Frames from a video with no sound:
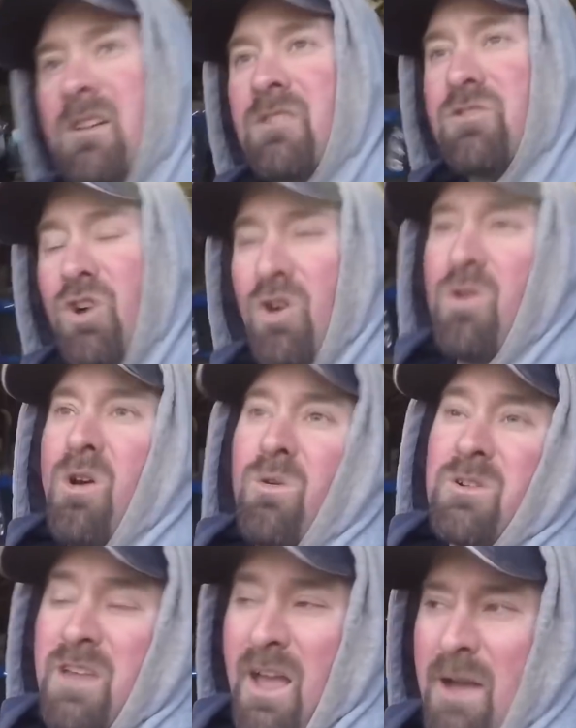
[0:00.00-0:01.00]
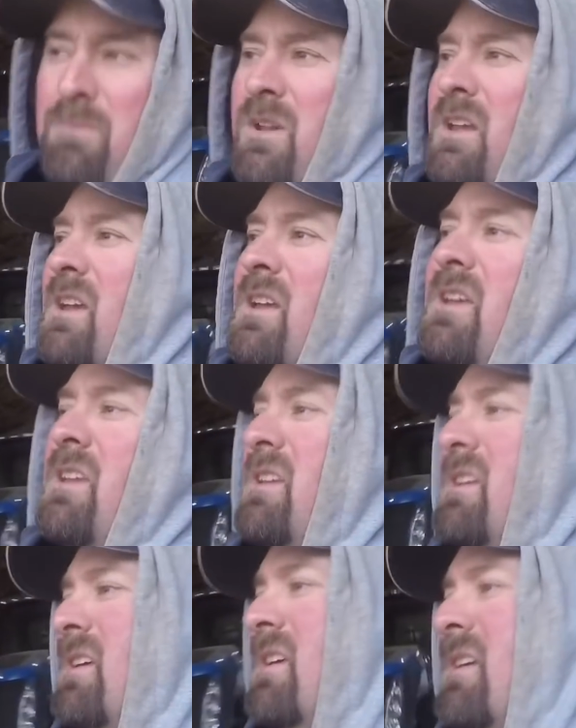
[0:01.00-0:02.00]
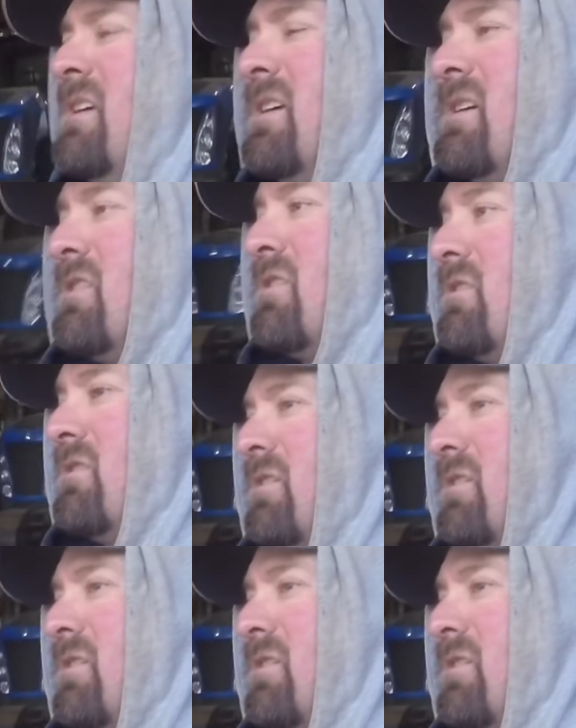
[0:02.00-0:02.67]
so what's happening, or